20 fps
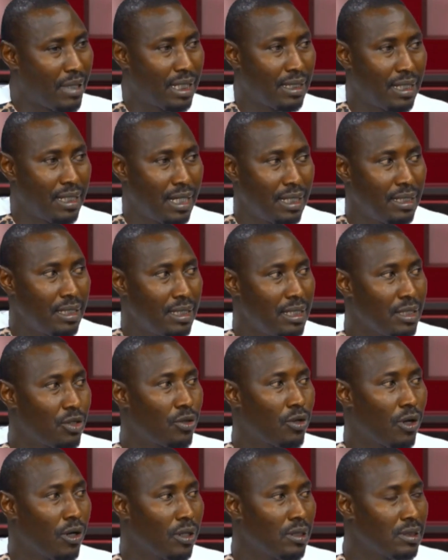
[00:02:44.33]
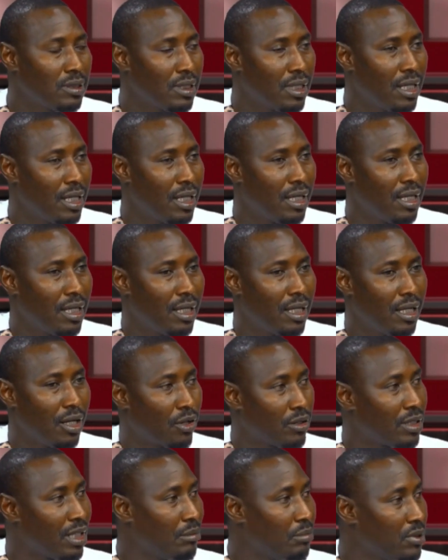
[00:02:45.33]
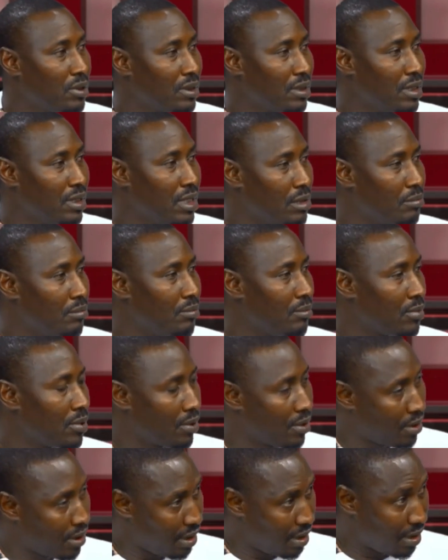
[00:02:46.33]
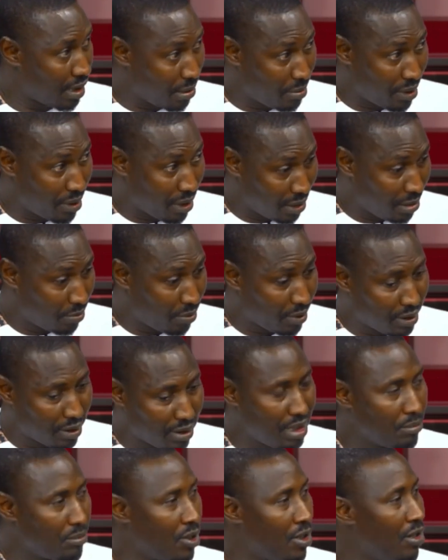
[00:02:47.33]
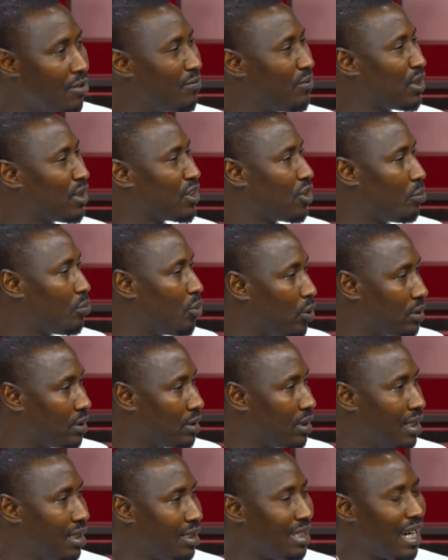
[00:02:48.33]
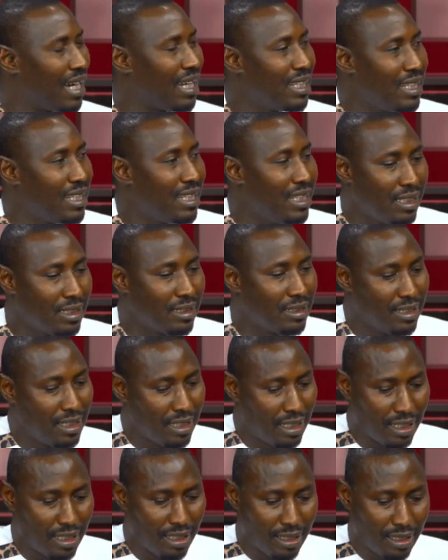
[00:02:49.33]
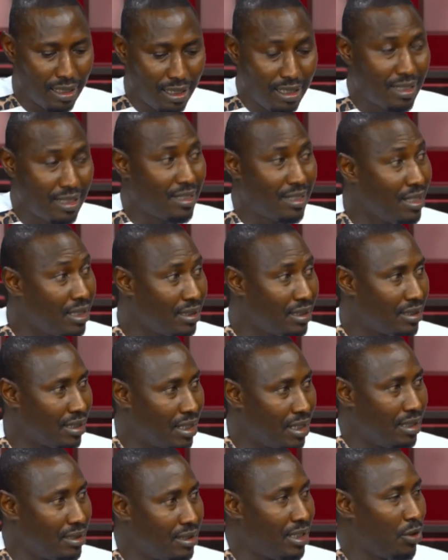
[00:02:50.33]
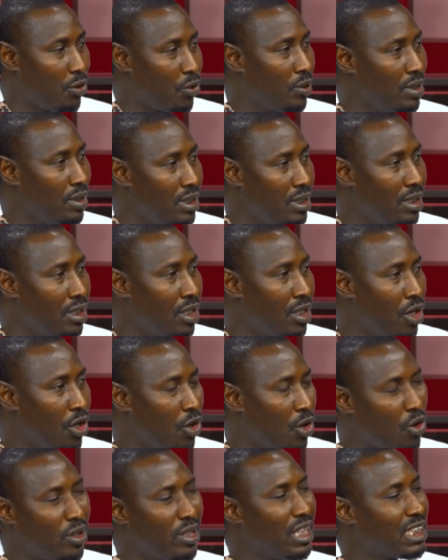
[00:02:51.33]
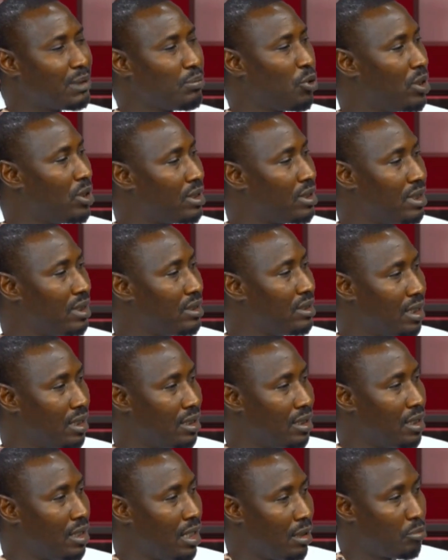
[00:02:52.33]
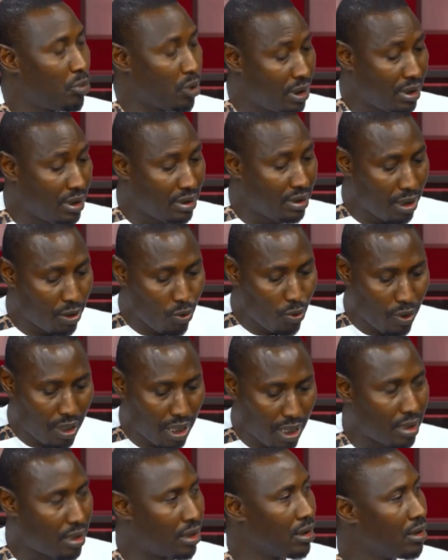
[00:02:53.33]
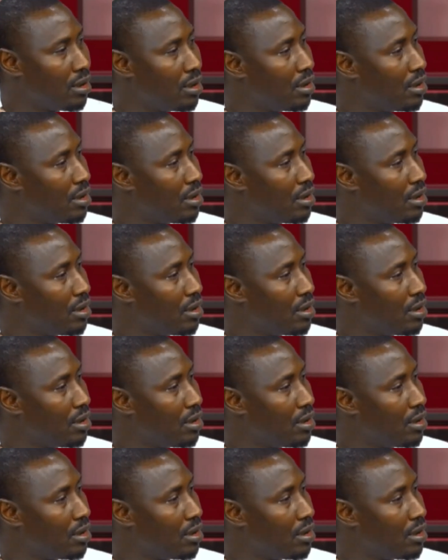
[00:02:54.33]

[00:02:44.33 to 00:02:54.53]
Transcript: But then he called Honorable's name, Kenn Agyapong's name, for support. That he thinks he is the only honest politician who can